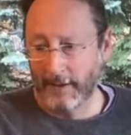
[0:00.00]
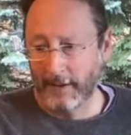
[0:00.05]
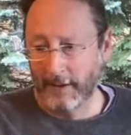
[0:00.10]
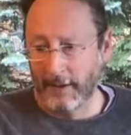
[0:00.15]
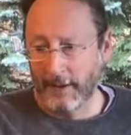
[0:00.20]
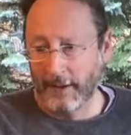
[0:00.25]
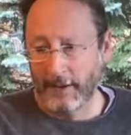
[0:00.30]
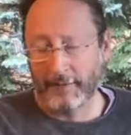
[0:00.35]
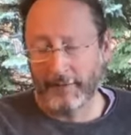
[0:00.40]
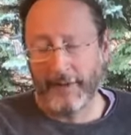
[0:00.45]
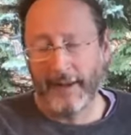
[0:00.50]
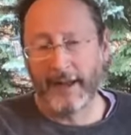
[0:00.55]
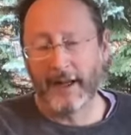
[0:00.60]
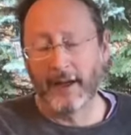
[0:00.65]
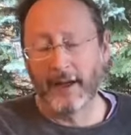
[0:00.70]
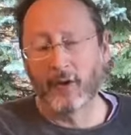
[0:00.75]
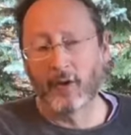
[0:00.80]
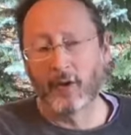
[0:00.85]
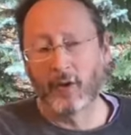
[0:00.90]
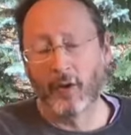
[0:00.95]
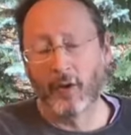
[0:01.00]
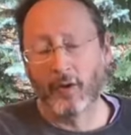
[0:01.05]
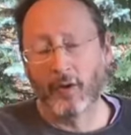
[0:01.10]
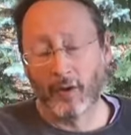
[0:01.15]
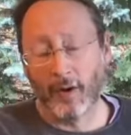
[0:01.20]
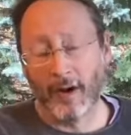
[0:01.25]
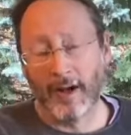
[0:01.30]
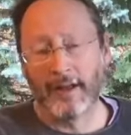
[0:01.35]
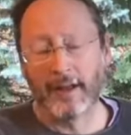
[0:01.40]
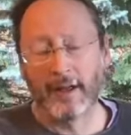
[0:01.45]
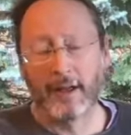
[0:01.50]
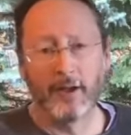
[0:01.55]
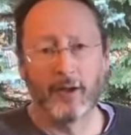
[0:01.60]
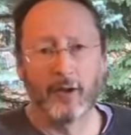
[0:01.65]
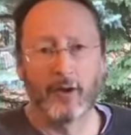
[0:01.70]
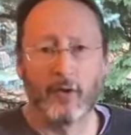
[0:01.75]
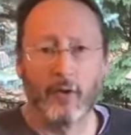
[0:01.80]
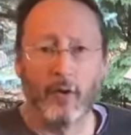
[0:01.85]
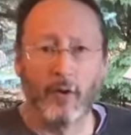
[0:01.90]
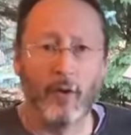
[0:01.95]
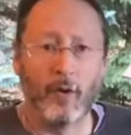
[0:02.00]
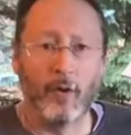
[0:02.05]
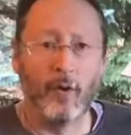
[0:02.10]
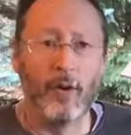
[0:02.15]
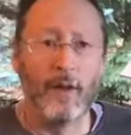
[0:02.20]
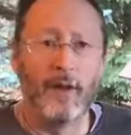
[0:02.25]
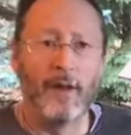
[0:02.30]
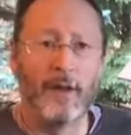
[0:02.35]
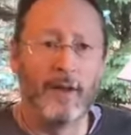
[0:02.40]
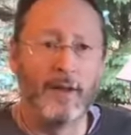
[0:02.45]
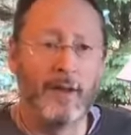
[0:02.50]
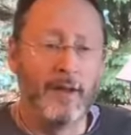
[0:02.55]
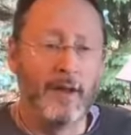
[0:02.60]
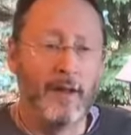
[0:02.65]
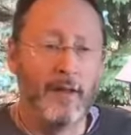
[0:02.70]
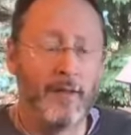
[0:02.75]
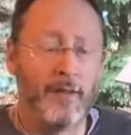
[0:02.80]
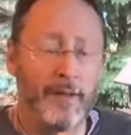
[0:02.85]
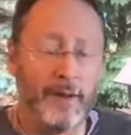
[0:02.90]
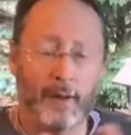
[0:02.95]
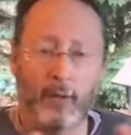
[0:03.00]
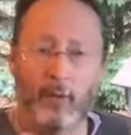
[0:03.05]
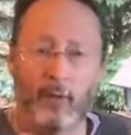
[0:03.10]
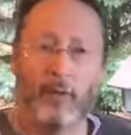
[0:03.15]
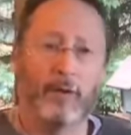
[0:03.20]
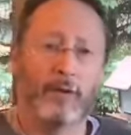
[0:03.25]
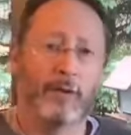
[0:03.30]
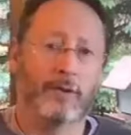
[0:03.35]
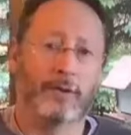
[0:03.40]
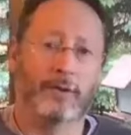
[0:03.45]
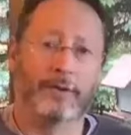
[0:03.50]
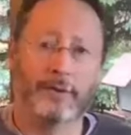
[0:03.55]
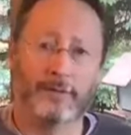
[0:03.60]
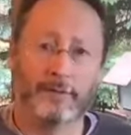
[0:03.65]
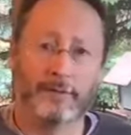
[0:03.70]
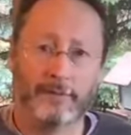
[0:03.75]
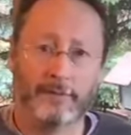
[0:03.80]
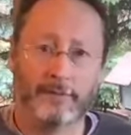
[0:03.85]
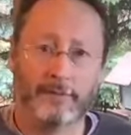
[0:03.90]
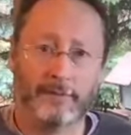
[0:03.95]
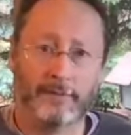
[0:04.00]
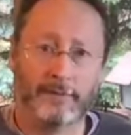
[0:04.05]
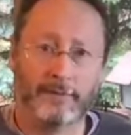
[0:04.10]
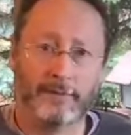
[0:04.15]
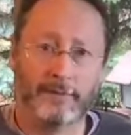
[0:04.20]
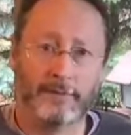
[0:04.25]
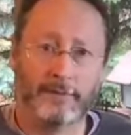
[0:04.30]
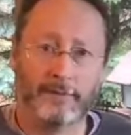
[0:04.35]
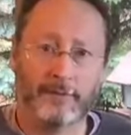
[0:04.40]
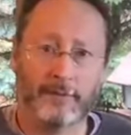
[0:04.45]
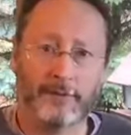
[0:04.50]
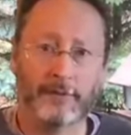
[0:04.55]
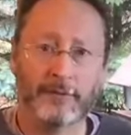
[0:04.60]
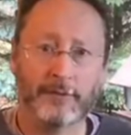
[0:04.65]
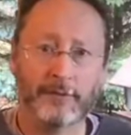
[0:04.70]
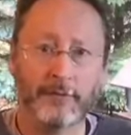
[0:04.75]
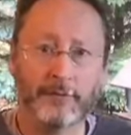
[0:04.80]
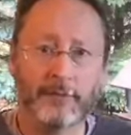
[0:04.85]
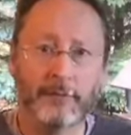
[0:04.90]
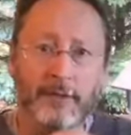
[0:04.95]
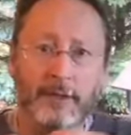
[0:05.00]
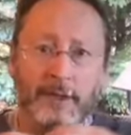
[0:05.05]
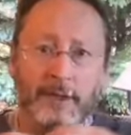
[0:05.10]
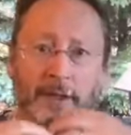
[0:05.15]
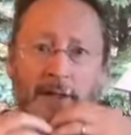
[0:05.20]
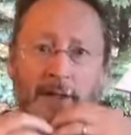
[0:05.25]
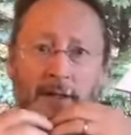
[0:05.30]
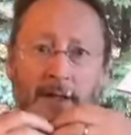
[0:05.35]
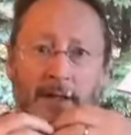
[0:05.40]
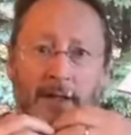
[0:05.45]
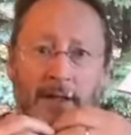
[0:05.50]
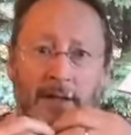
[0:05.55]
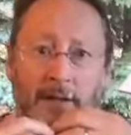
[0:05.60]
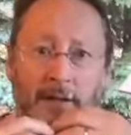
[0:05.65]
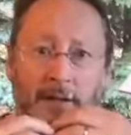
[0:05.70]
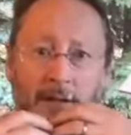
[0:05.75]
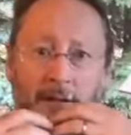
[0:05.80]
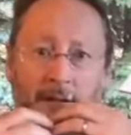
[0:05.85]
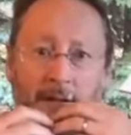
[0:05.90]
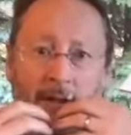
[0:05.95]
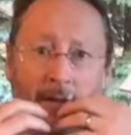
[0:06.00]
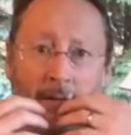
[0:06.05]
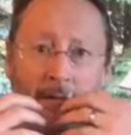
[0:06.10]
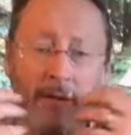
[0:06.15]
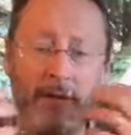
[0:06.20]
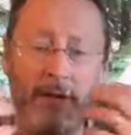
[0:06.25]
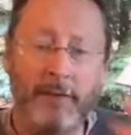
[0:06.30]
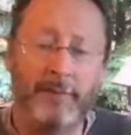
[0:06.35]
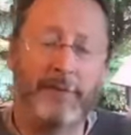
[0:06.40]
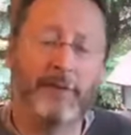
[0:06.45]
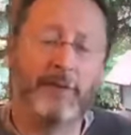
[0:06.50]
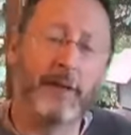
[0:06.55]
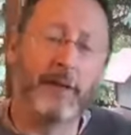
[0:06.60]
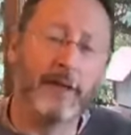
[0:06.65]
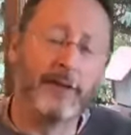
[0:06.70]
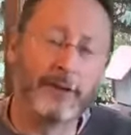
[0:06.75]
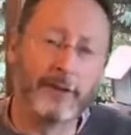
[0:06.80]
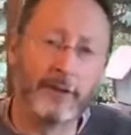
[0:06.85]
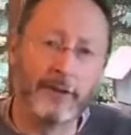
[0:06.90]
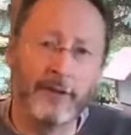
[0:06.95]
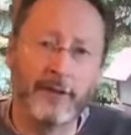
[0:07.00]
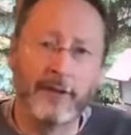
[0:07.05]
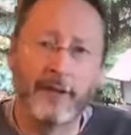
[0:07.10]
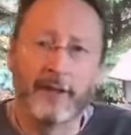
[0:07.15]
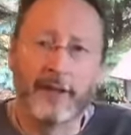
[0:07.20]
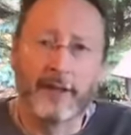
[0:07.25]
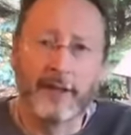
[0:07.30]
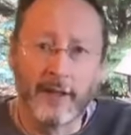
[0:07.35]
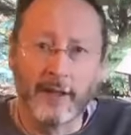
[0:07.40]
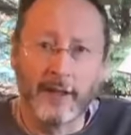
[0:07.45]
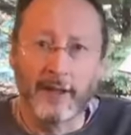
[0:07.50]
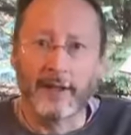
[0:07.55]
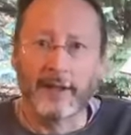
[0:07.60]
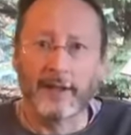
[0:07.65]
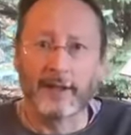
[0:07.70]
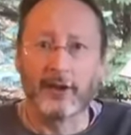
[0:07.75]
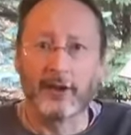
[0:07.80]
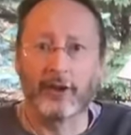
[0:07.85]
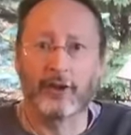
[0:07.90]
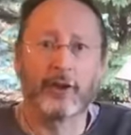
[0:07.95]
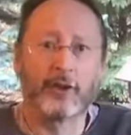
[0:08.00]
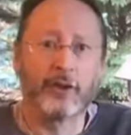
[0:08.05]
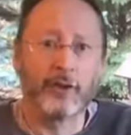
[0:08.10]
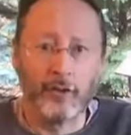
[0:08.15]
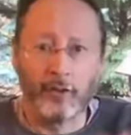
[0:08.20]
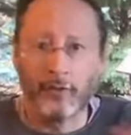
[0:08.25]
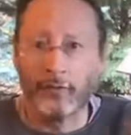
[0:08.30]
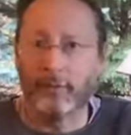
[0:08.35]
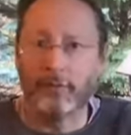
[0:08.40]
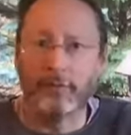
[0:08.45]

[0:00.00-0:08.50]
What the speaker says: If they tried to control their world through manipulation and external